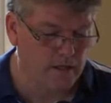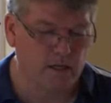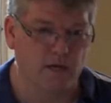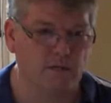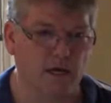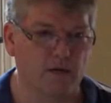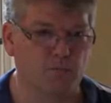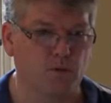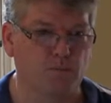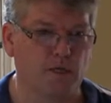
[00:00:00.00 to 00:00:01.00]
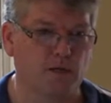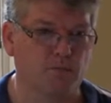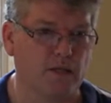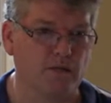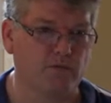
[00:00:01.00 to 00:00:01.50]
God's kind of put me in a
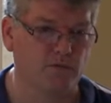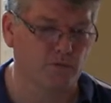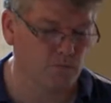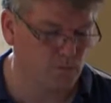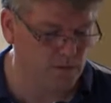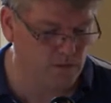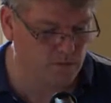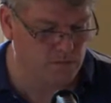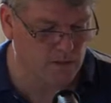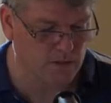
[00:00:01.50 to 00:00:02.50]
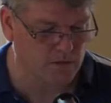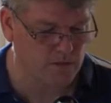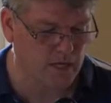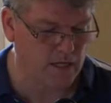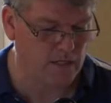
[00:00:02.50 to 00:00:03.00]
place of some wisdom and
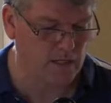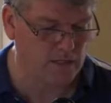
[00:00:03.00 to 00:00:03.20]
understanding,